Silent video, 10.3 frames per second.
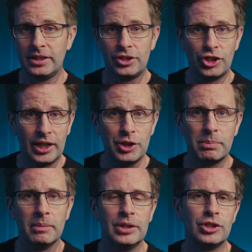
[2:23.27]
To
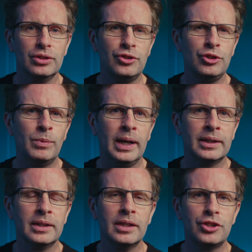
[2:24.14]
change permissions, you
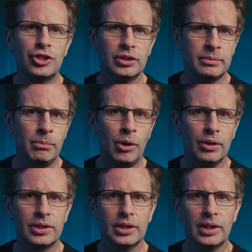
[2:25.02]
run
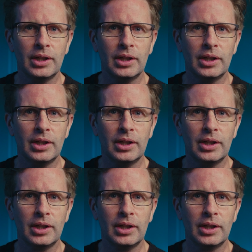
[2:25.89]
chmod,